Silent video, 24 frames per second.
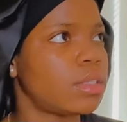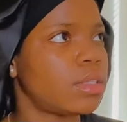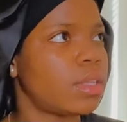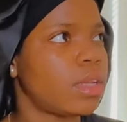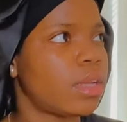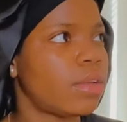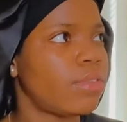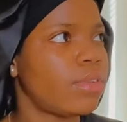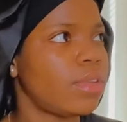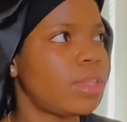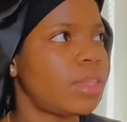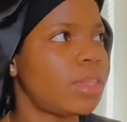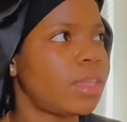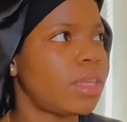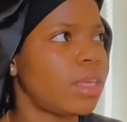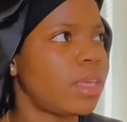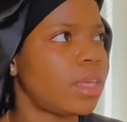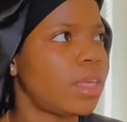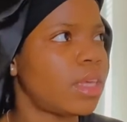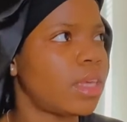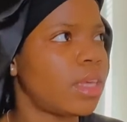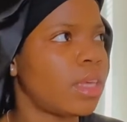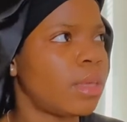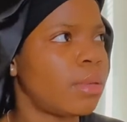
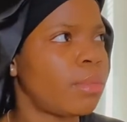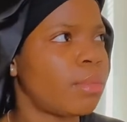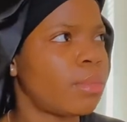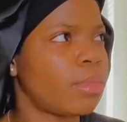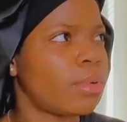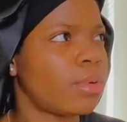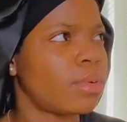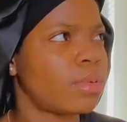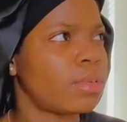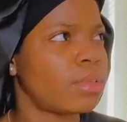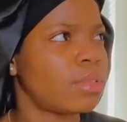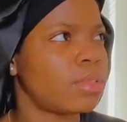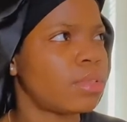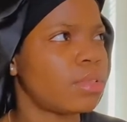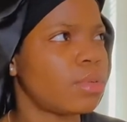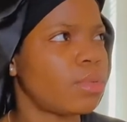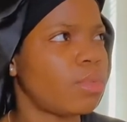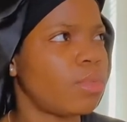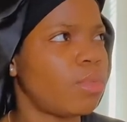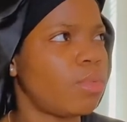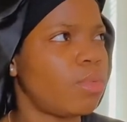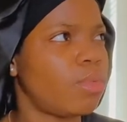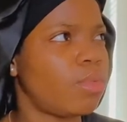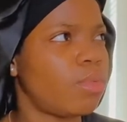everything came on
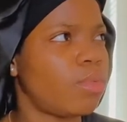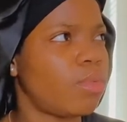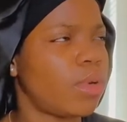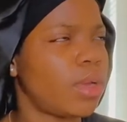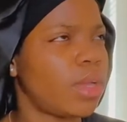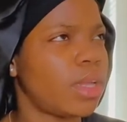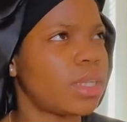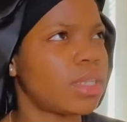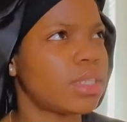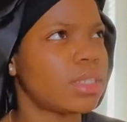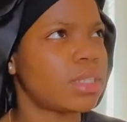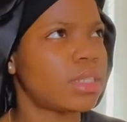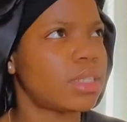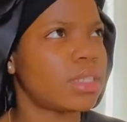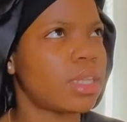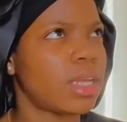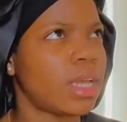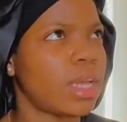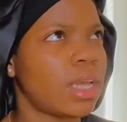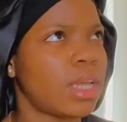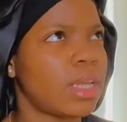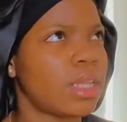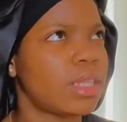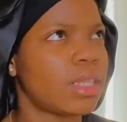
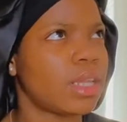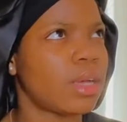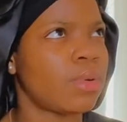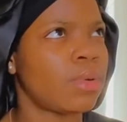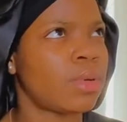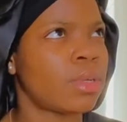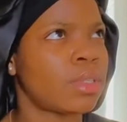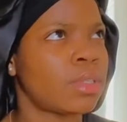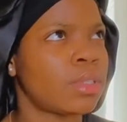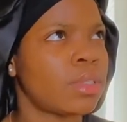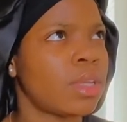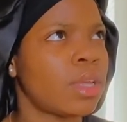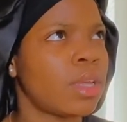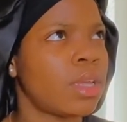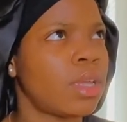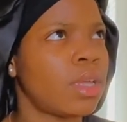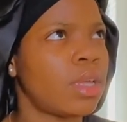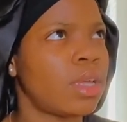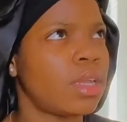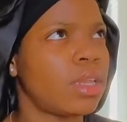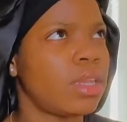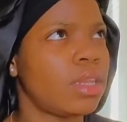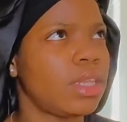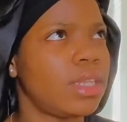Wednesday. That was
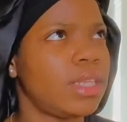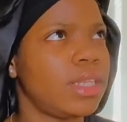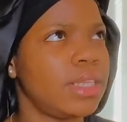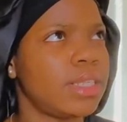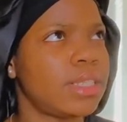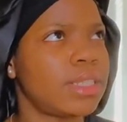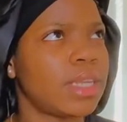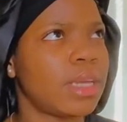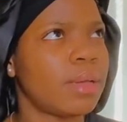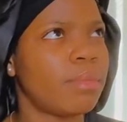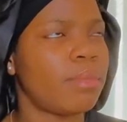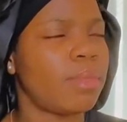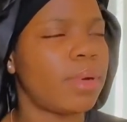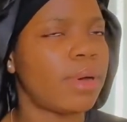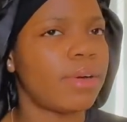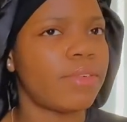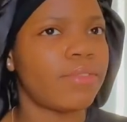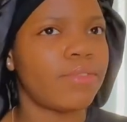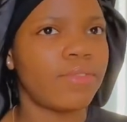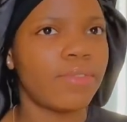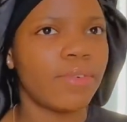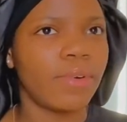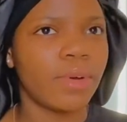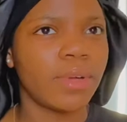December
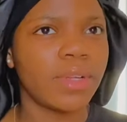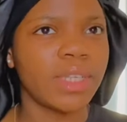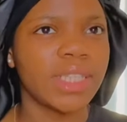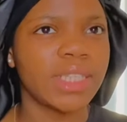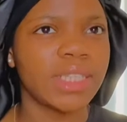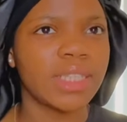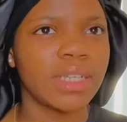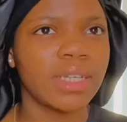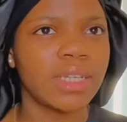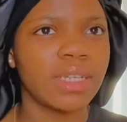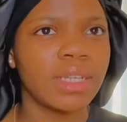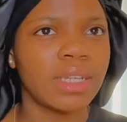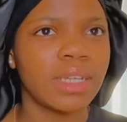1st.